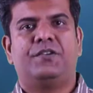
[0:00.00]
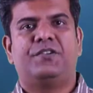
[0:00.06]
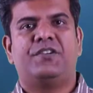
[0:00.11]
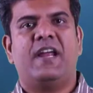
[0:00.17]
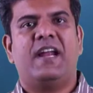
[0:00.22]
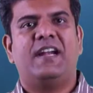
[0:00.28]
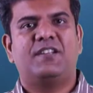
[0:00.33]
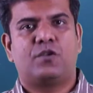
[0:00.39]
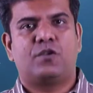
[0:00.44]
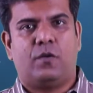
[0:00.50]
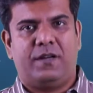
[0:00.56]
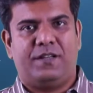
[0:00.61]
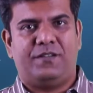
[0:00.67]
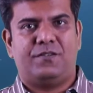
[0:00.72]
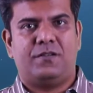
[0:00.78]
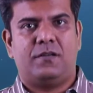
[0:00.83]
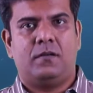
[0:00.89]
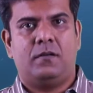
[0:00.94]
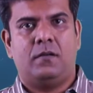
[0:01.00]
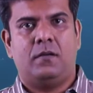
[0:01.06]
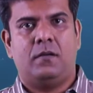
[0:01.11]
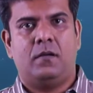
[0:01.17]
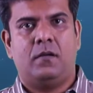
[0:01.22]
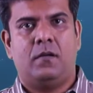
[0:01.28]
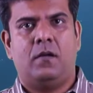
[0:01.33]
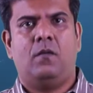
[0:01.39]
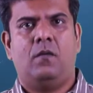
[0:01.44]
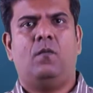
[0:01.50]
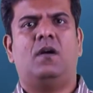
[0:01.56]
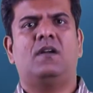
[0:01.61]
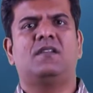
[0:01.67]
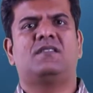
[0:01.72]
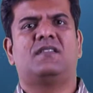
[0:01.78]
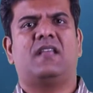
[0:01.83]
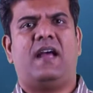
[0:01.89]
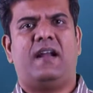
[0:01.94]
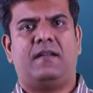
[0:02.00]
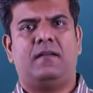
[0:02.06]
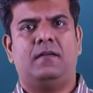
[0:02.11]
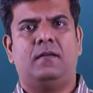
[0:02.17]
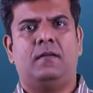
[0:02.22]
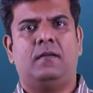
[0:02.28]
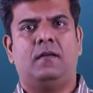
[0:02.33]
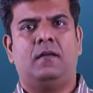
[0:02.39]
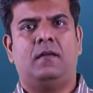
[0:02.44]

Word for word: Shared storage. What is that?